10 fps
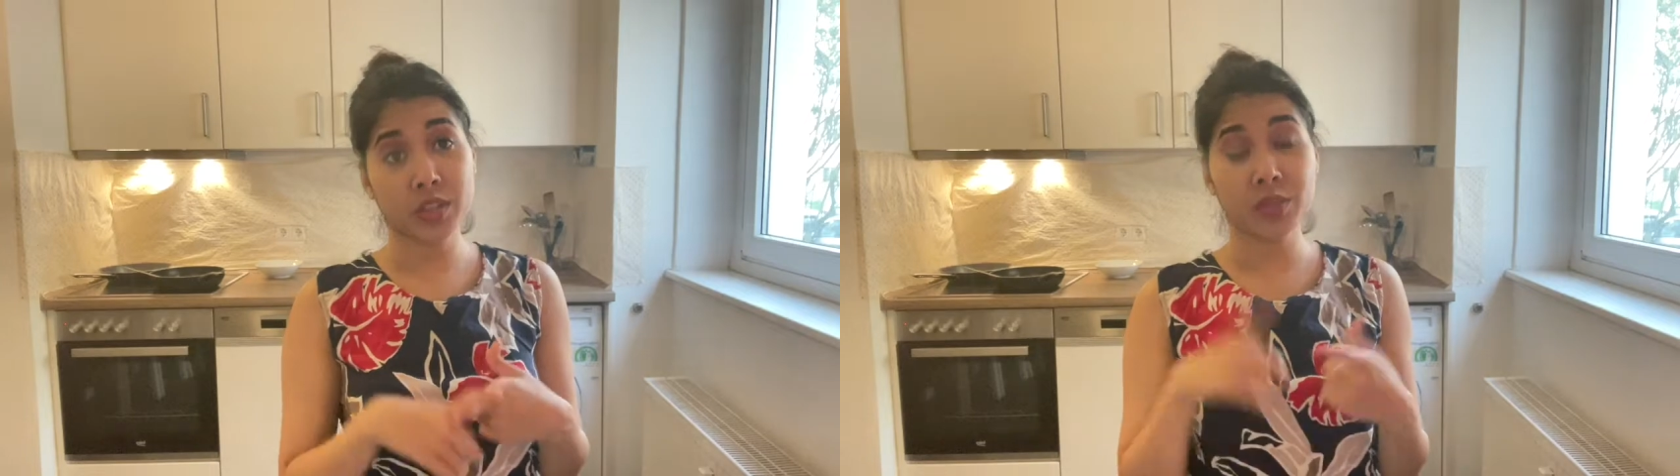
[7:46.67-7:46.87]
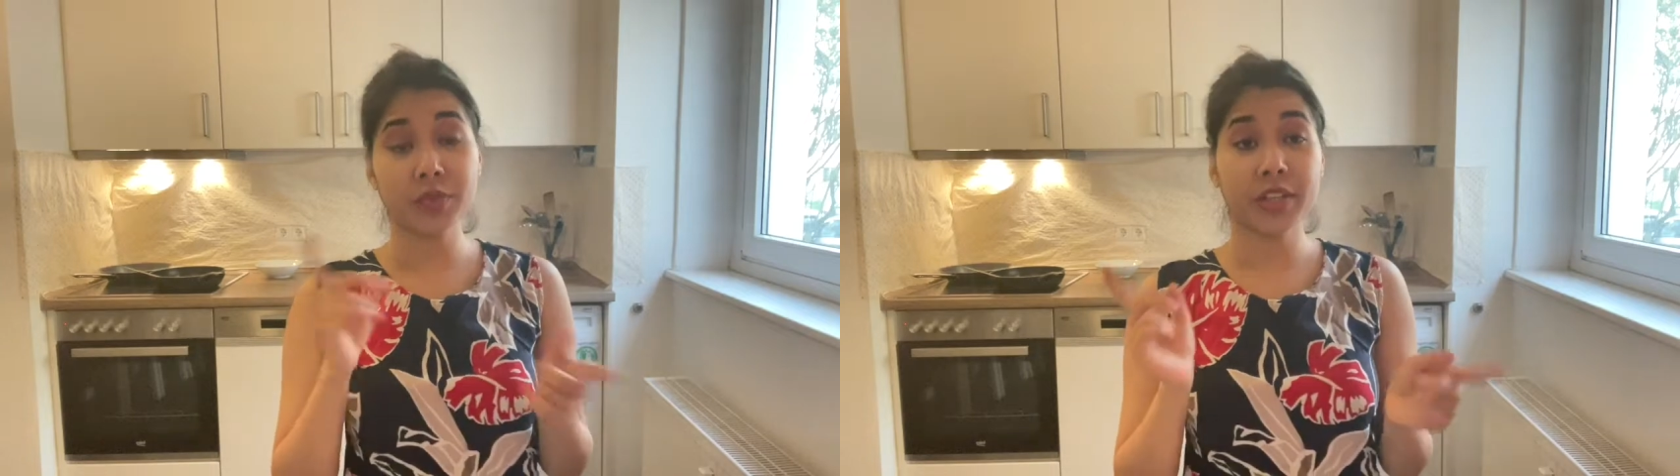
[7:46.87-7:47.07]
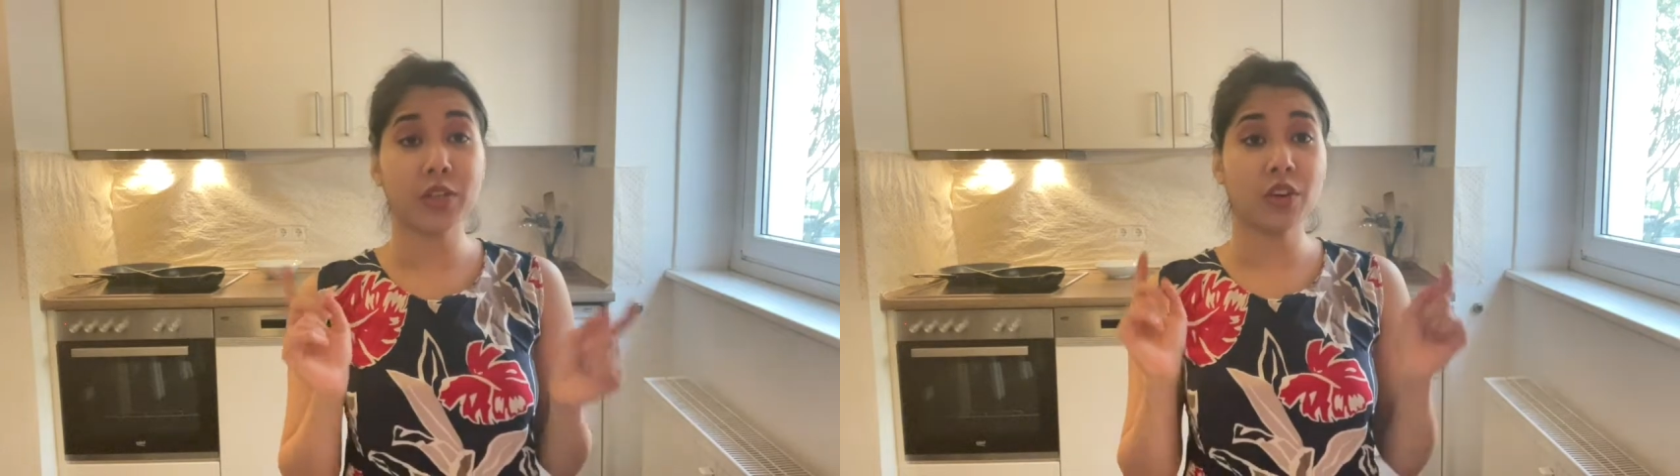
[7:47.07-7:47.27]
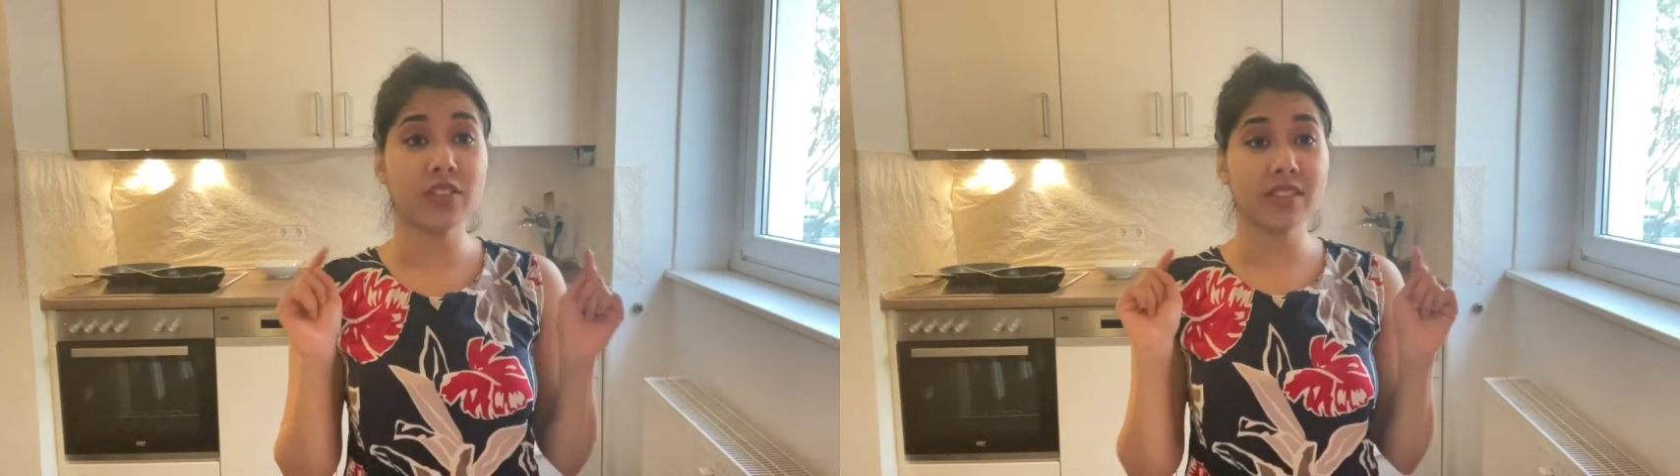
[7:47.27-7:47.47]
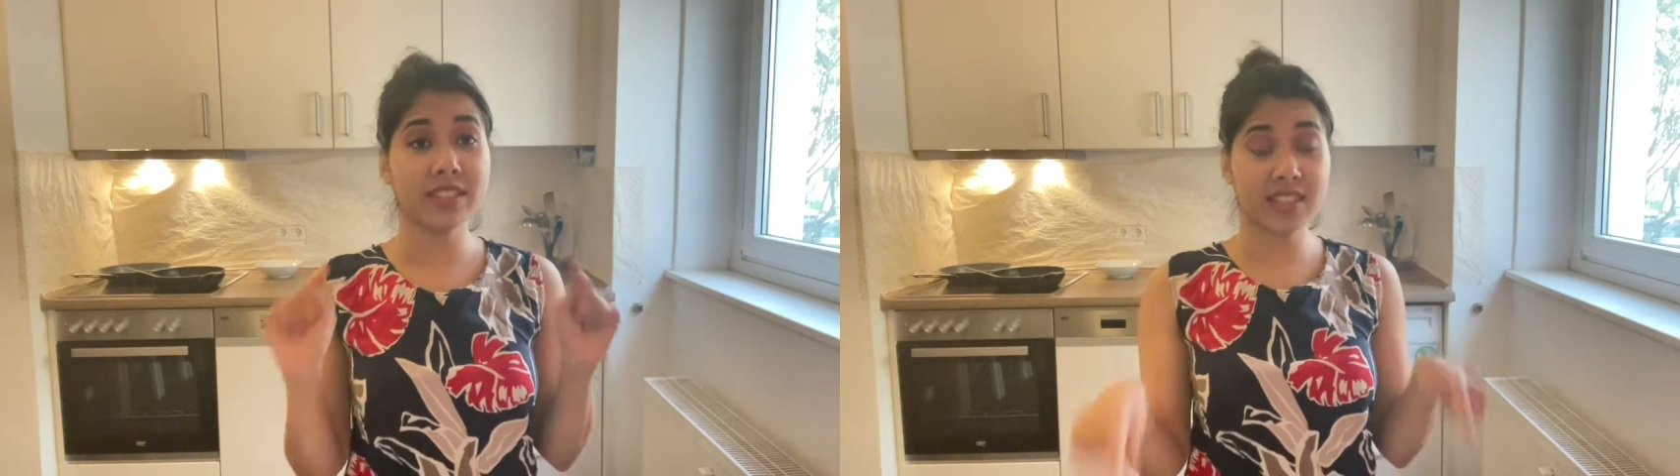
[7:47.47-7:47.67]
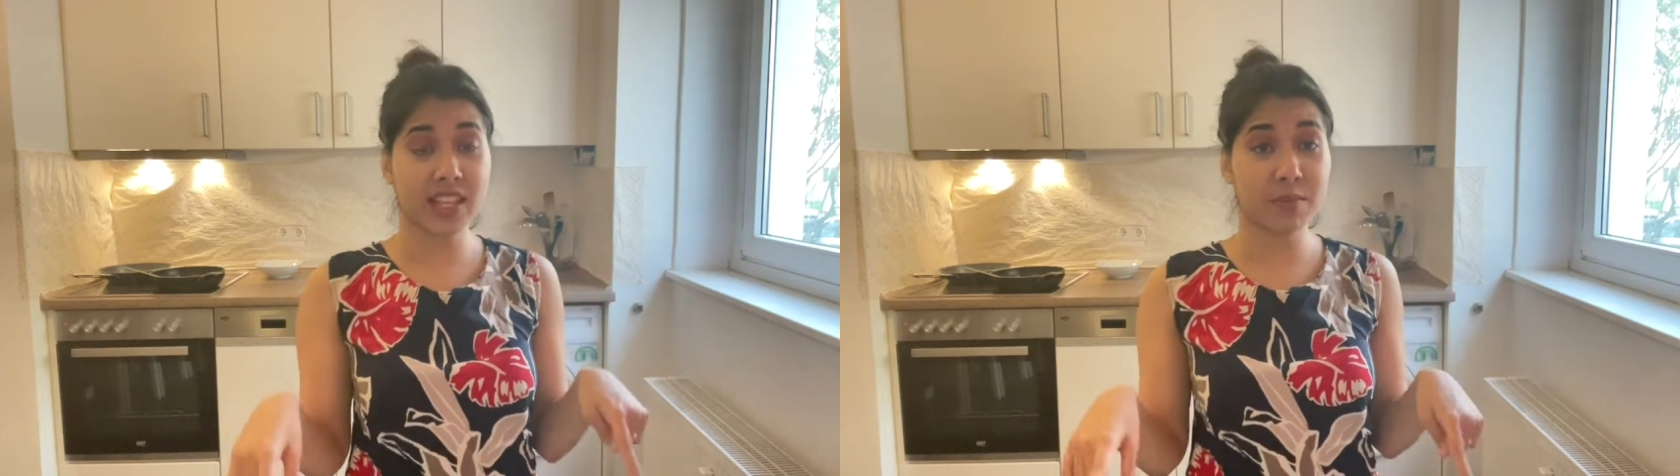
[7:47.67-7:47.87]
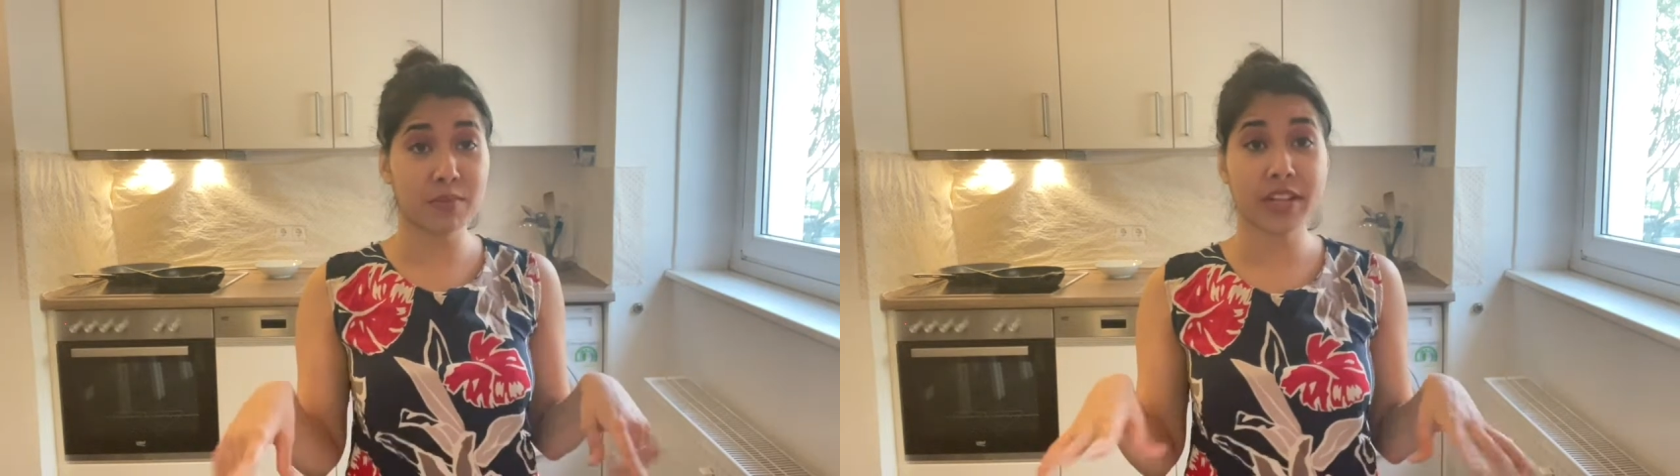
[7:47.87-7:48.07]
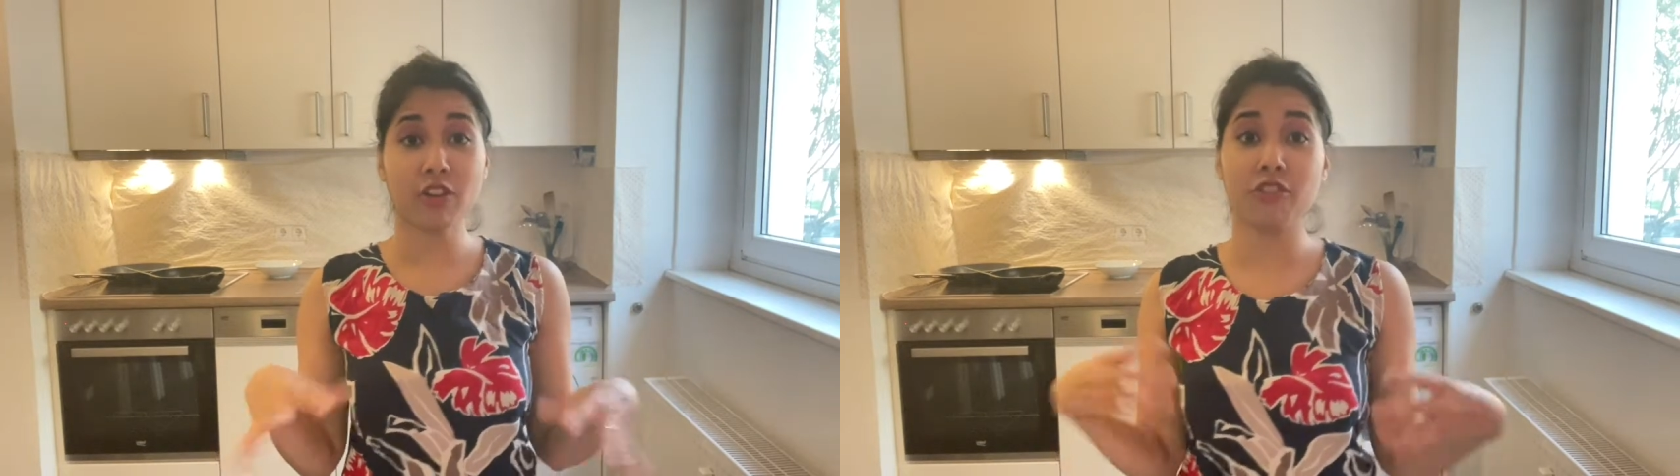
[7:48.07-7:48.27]
the video on the same
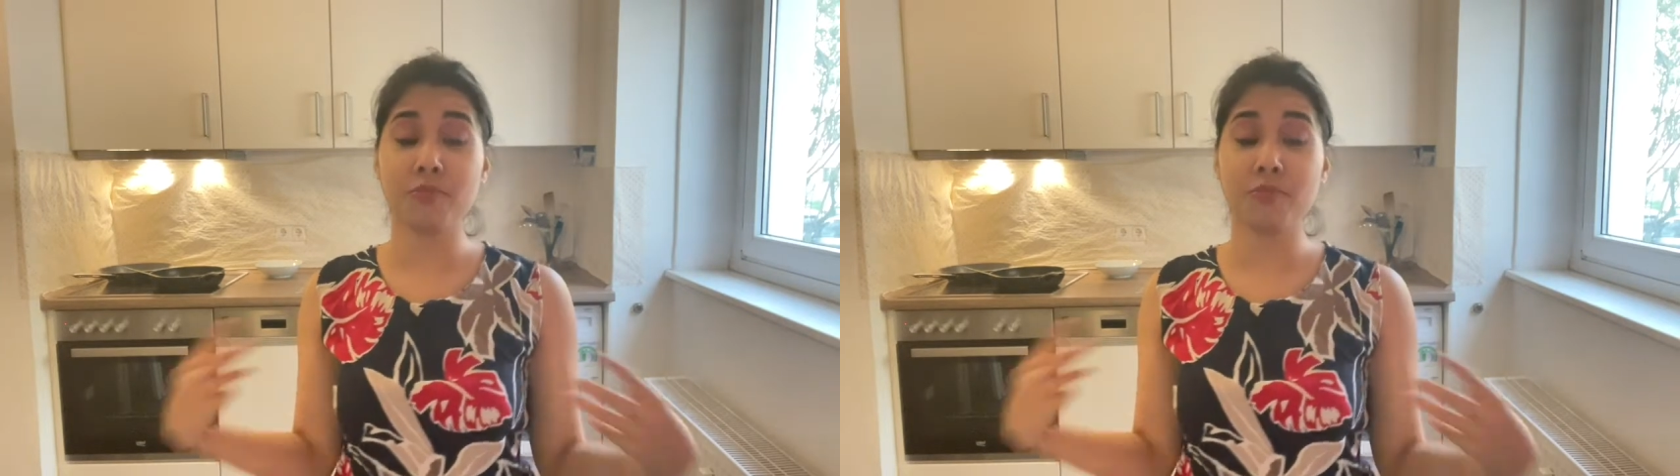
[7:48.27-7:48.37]
day of